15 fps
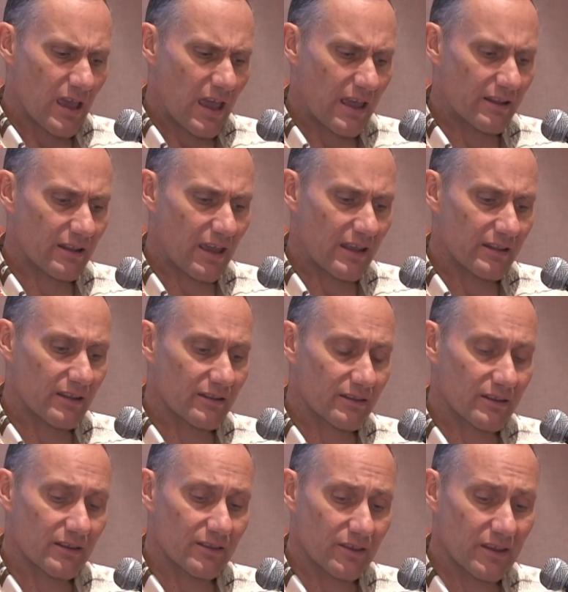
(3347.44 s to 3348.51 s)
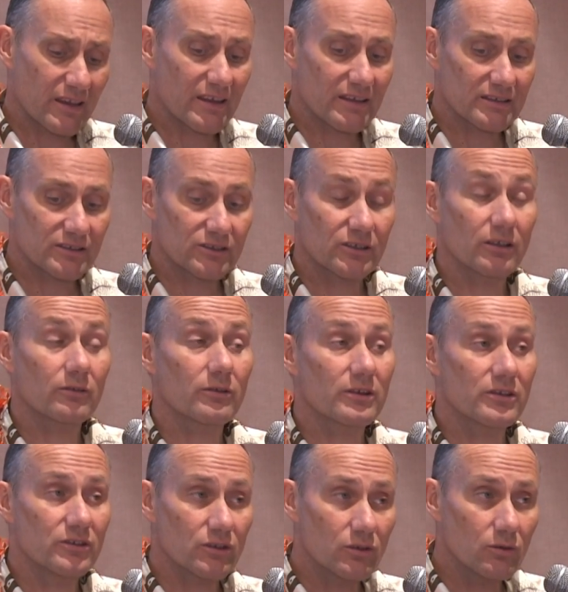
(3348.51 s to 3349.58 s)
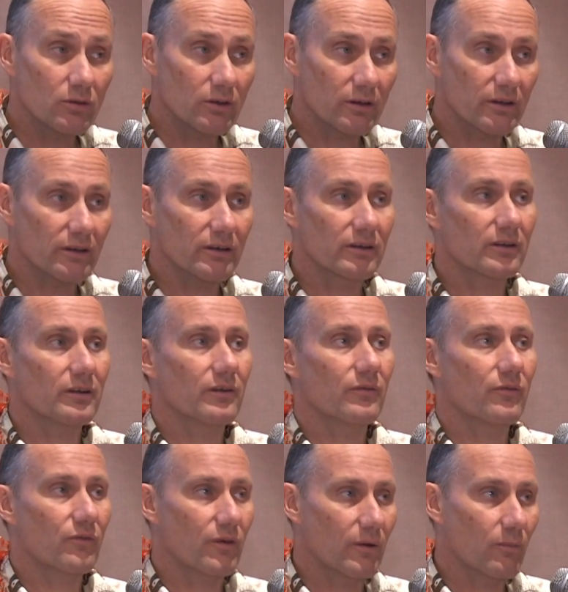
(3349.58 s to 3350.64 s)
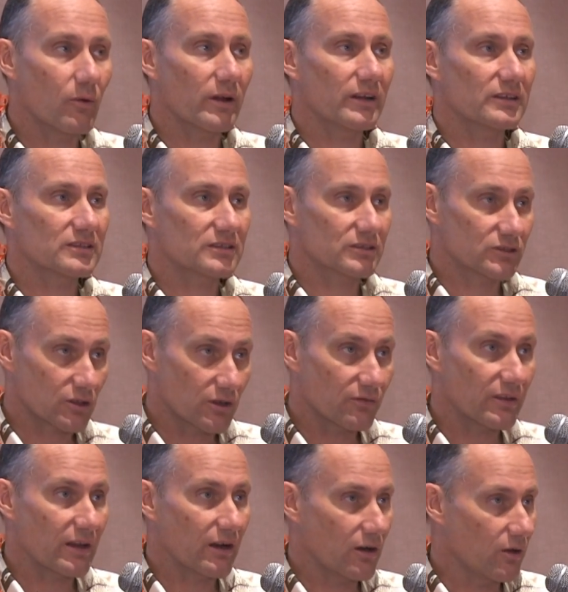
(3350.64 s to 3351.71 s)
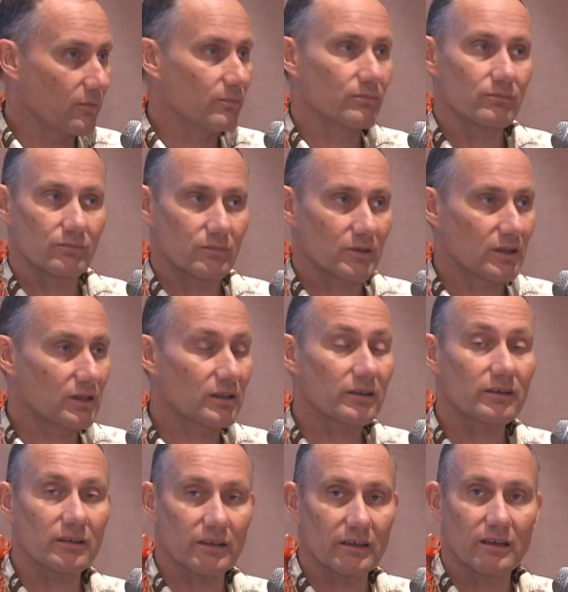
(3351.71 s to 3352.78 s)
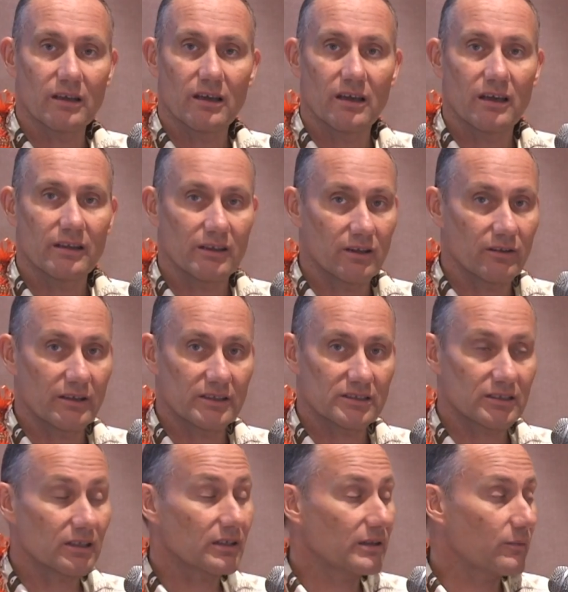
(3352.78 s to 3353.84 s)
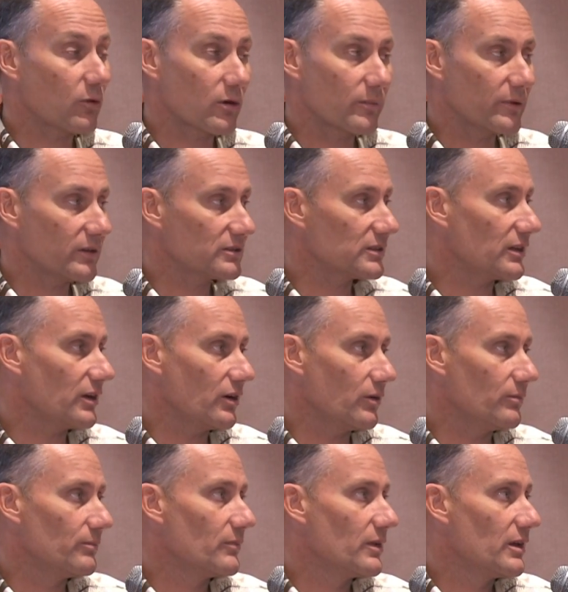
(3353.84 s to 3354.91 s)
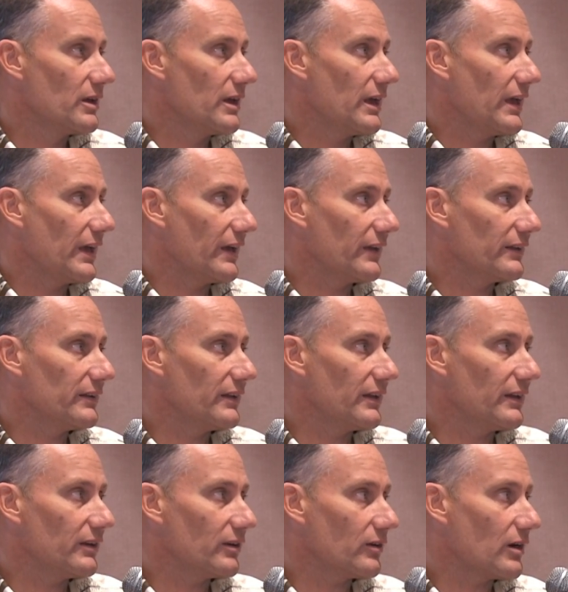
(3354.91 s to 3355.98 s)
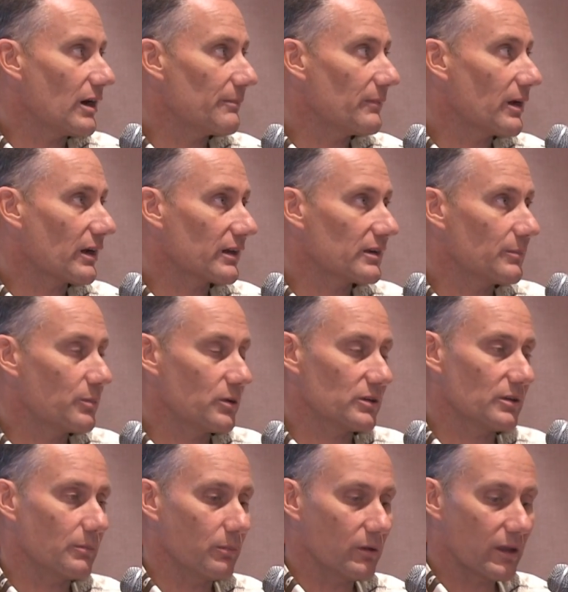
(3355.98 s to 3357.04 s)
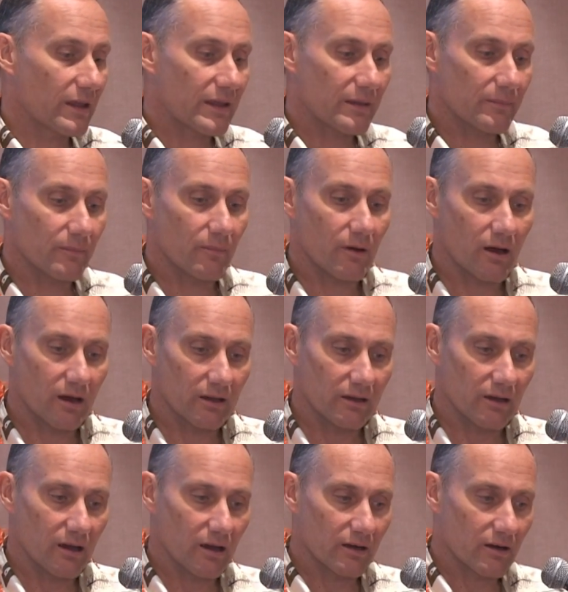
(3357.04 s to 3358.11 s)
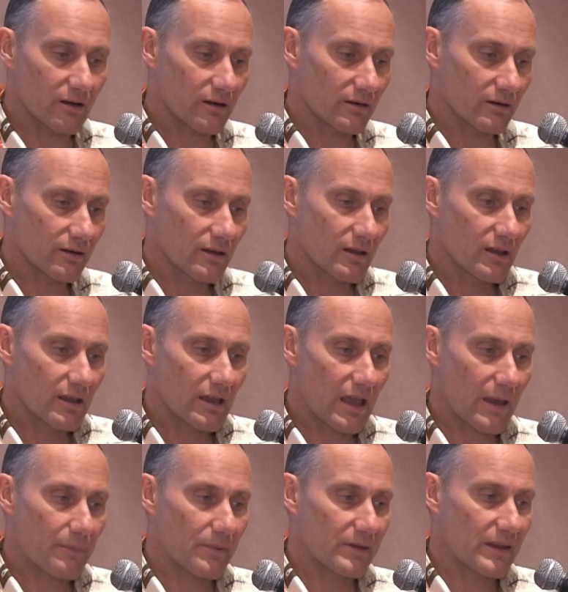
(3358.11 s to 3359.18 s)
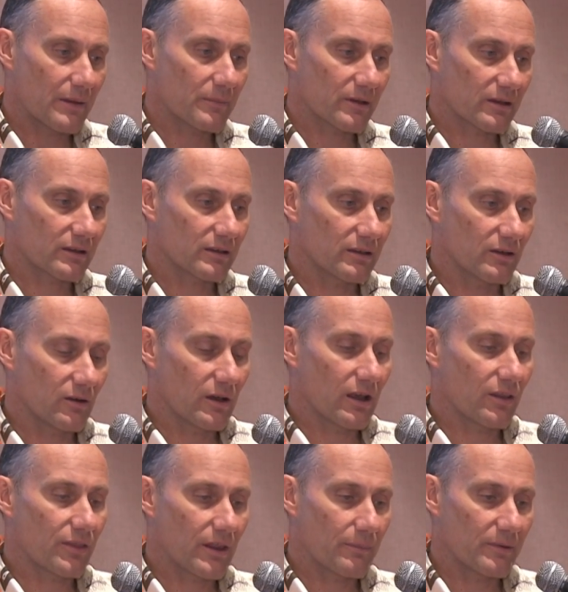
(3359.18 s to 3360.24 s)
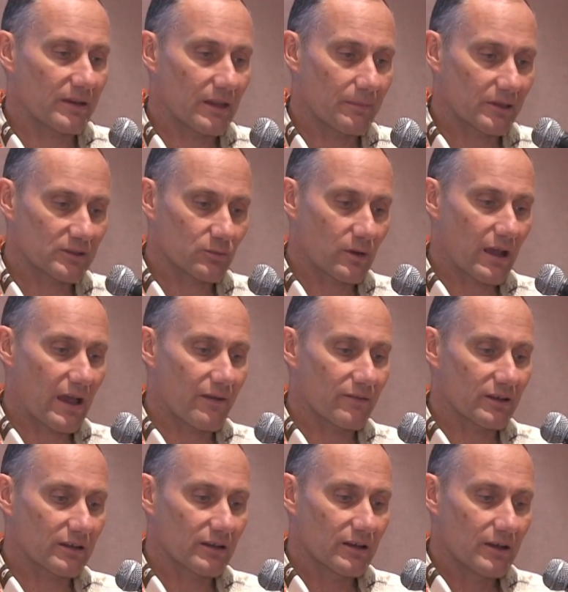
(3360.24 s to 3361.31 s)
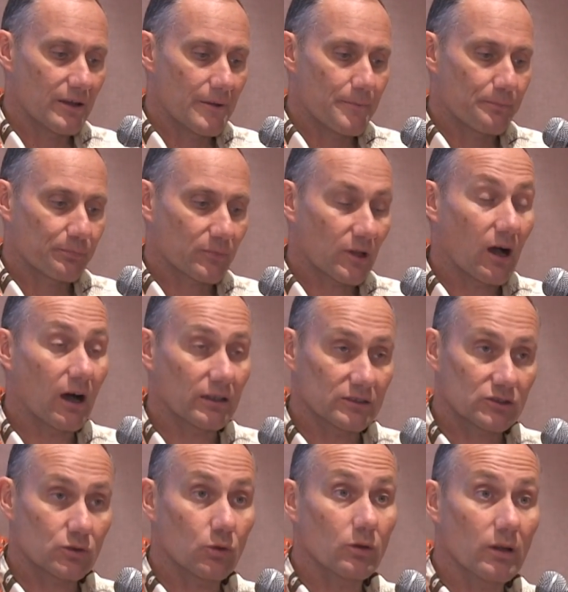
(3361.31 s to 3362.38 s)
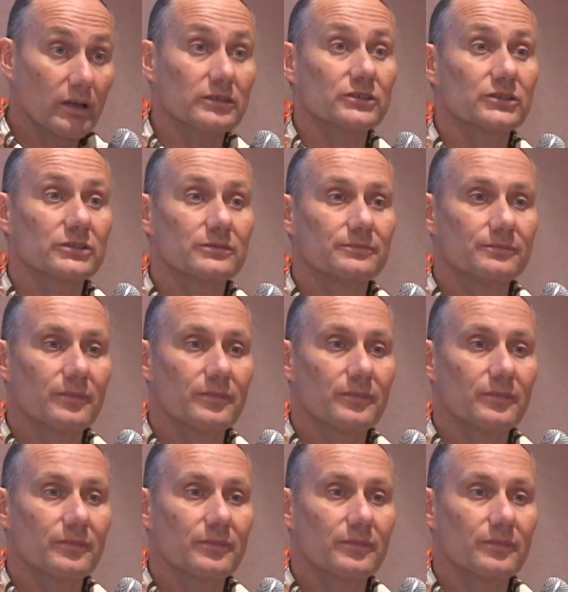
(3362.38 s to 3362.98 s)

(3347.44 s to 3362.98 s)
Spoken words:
And the thing is, children do learn from what's served at home. Clearly, you know, they still eat more meals at home. And, you know, I'm not going to put the blame on our epidemic, you know, health epidemics we're having on school lunch.